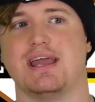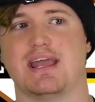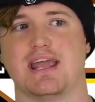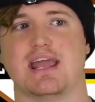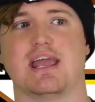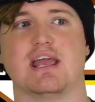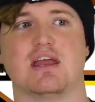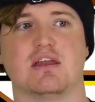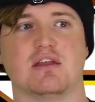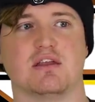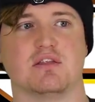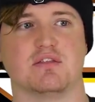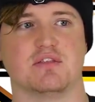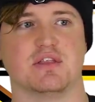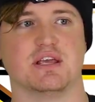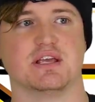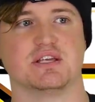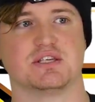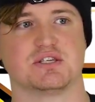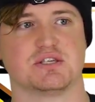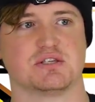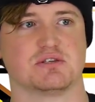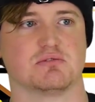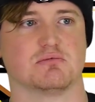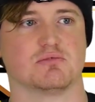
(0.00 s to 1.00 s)
in
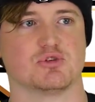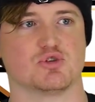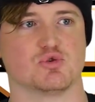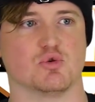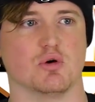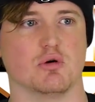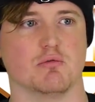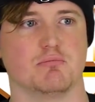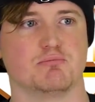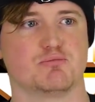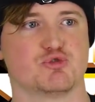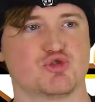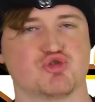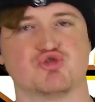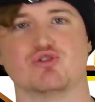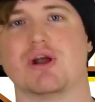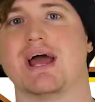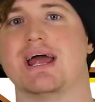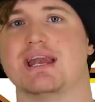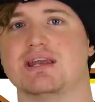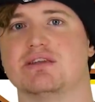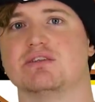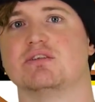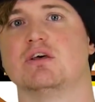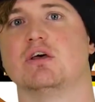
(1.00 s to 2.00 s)
this sort of
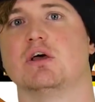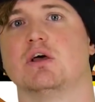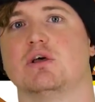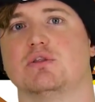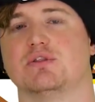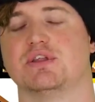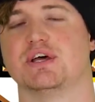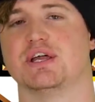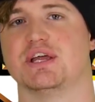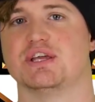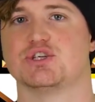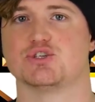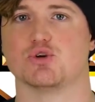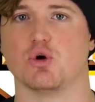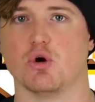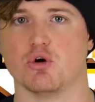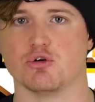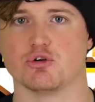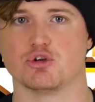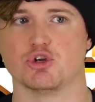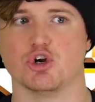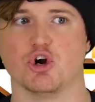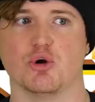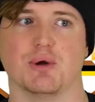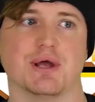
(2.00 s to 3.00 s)
trend that is
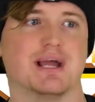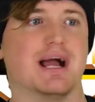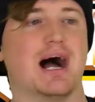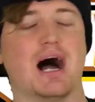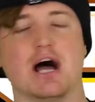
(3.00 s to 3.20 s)
ongoing.